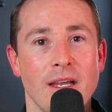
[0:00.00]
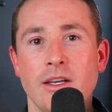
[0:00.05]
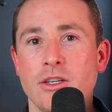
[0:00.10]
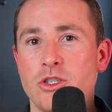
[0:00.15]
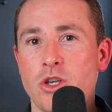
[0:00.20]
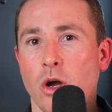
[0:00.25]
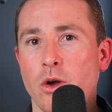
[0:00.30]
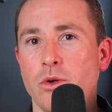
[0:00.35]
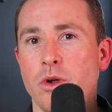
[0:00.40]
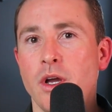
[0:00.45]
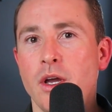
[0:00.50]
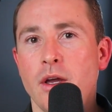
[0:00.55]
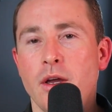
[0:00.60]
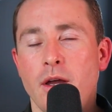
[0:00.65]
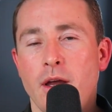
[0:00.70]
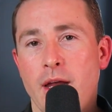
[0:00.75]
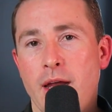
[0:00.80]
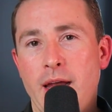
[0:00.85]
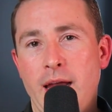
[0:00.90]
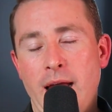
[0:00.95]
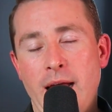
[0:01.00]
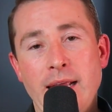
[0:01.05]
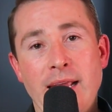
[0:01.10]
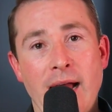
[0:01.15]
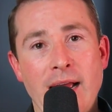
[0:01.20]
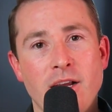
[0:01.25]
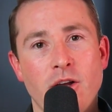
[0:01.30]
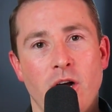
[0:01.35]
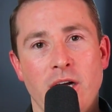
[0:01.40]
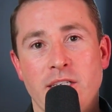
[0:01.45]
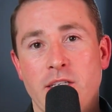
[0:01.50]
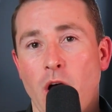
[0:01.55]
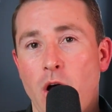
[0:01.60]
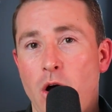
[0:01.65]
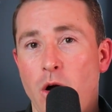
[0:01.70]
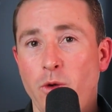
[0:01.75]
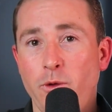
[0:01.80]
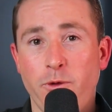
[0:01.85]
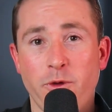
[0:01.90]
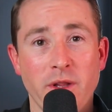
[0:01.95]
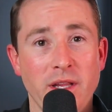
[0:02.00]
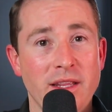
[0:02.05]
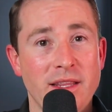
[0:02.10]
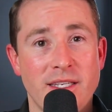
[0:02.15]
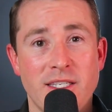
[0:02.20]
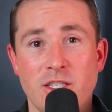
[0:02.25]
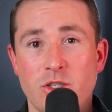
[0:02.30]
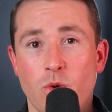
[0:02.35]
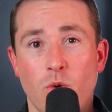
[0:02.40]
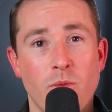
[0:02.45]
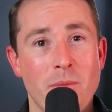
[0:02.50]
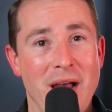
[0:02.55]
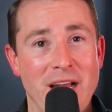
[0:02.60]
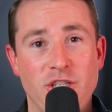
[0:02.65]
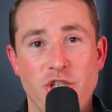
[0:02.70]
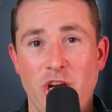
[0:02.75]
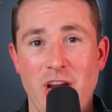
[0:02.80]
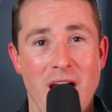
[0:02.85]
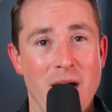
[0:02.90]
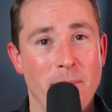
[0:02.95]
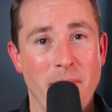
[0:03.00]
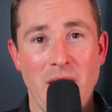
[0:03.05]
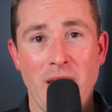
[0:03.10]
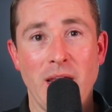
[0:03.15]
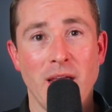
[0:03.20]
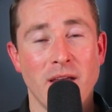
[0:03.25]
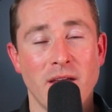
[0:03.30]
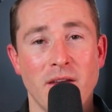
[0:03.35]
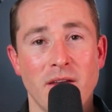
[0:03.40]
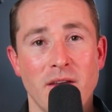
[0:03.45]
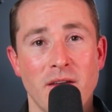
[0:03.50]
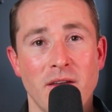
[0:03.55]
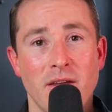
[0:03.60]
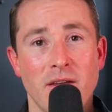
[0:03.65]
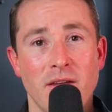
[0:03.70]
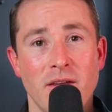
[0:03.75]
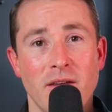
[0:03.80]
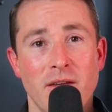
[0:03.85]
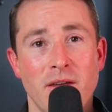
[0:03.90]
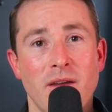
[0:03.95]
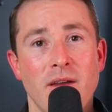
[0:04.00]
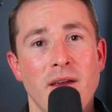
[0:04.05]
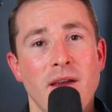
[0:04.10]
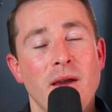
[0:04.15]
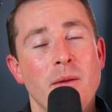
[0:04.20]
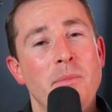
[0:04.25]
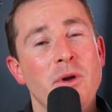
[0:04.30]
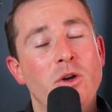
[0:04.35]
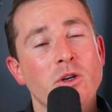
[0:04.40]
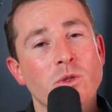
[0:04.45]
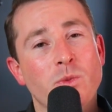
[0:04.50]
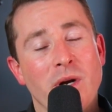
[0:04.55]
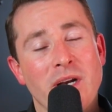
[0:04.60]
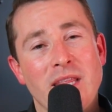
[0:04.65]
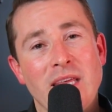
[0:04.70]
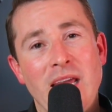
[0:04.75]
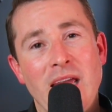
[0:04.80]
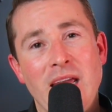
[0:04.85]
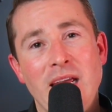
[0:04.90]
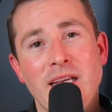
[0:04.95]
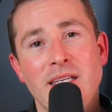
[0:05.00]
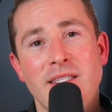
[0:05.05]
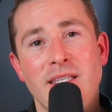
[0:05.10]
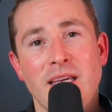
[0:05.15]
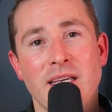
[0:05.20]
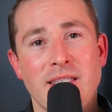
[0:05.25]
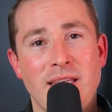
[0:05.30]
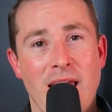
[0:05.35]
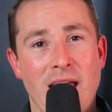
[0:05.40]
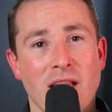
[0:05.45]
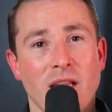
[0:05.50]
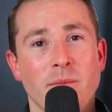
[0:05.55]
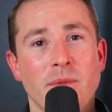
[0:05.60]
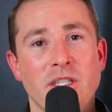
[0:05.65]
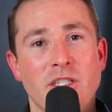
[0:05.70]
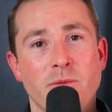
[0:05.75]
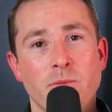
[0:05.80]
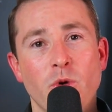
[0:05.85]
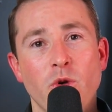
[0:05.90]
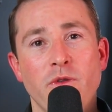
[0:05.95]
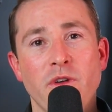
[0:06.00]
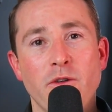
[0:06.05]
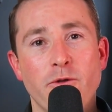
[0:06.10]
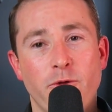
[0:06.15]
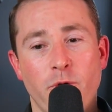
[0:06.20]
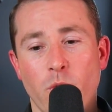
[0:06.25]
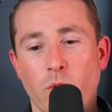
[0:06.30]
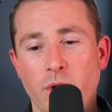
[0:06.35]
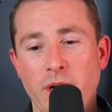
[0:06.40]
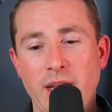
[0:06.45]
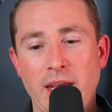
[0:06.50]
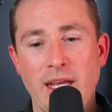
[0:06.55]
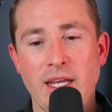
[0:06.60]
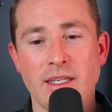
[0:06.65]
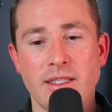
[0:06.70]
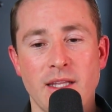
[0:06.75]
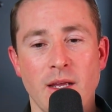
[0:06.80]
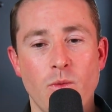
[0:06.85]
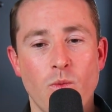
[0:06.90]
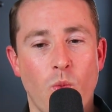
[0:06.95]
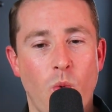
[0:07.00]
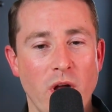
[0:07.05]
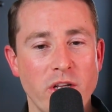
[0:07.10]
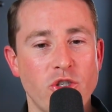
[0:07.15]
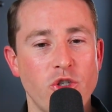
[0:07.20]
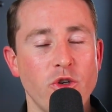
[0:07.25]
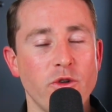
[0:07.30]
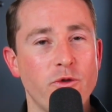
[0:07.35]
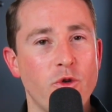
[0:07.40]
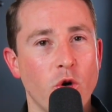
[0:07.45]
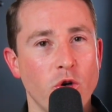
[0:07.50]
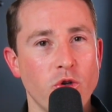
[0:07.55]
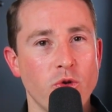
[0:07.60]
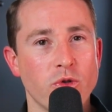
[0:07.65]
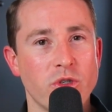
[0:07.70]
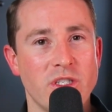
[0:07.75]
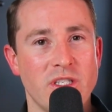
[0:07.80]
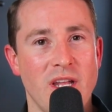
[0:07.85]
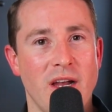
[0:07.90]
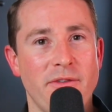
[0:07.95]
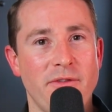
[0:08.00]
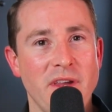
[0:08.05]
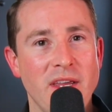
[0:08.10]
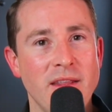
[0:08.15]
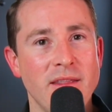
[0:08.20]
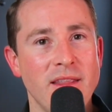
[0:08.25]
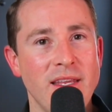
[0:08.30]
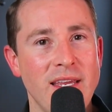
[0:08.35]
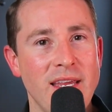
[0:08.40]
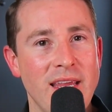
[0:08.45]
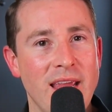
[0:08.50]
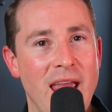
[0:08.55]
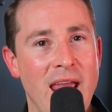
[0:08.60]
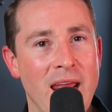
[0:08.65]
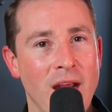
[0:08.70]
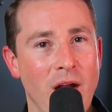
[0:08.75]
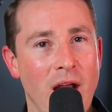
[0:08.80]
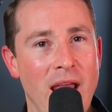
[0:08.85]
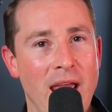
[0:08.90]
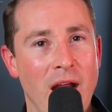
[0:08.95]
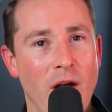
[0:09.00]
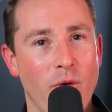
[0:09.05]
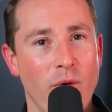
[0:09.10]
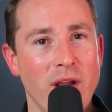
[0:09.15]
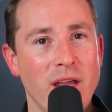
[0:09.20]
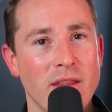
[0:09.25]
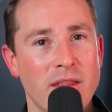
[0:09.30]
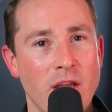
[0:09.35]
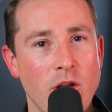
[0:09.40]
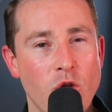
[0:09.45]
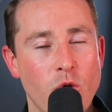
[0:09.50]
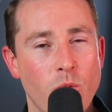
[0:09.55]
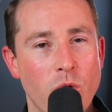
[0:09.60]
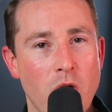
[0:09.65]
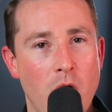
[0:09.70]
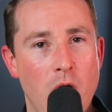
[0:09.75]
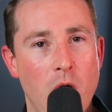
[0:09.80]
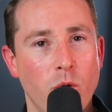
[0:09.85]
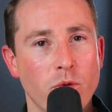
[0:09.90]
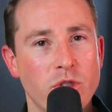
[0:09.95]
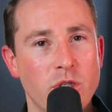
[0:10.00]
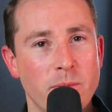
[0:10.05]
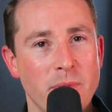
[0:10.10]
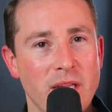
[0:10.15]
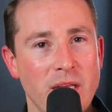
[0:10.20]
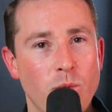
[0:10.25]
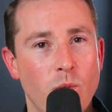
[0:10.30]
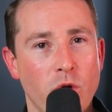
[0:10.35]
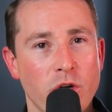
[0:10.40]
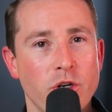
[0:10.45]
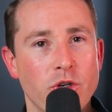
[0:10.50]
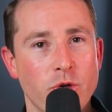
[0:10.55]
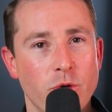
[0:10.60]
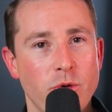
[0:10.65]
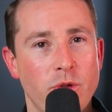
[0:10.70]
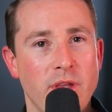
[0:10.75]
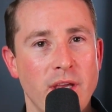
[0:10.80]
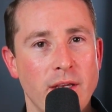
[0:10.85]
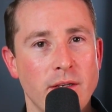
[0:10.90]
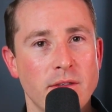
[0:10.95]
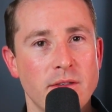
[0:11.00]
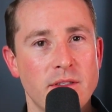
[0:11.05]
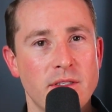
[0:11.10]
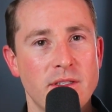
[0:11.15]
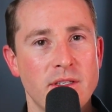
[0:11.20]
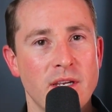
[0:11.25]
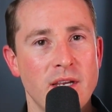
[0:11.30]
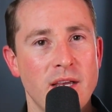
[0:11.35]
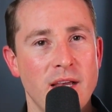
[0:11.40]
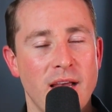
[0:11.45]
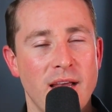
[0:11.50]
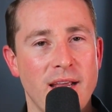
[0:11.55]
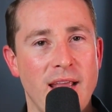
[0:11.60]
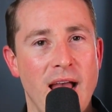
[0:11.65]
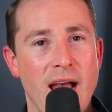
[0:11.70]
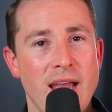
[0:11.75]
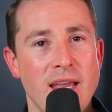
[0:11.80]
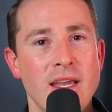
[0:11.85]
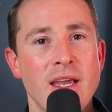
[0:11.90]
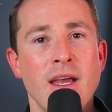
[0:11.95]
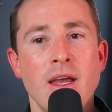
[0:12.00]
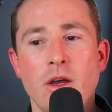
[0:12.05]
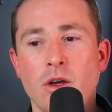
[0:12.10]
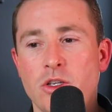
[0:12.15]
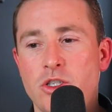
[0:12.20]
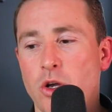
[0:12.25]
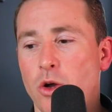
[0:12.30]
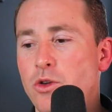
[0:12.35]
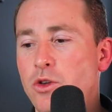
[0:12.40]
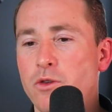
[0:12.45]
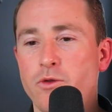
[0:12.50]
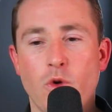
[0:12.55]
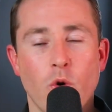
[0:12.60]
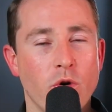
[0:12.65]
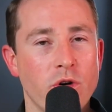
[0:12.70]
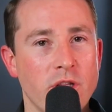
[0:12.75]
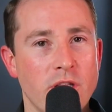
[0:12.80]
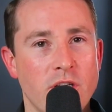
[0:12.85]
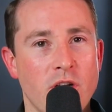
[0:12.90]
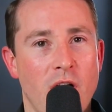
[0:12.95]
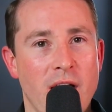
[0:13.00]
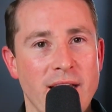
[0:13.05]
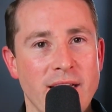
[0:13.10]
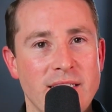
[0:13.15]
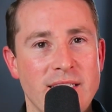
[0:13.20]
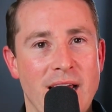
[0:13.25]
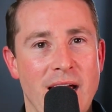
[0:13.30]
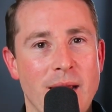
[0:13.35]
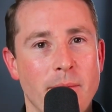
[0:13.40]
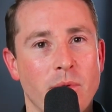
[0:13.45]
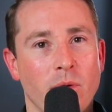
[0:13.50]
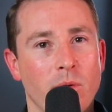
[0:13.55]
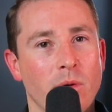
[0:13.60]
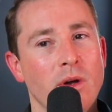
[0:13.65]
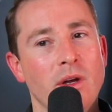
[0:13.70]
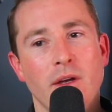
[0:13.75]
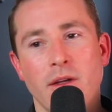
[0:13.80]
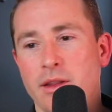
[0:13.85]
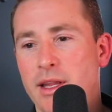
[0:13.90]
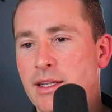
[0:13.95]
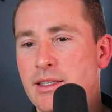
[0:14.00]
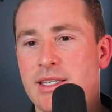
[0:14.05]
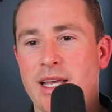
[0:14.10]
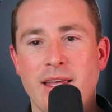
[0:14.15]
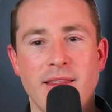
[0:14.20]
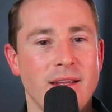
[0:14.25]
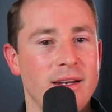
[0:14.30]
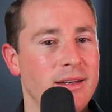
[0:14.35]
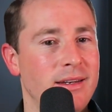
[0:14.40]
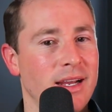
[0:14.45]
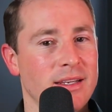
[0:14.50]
So again, guys, hopefully this is all matching up here. Because one of the easiest elements moving forward is that once you've got your stuff in the area that you would ultimately want to do things, okay? So you've gone to the dining table. Let's say that it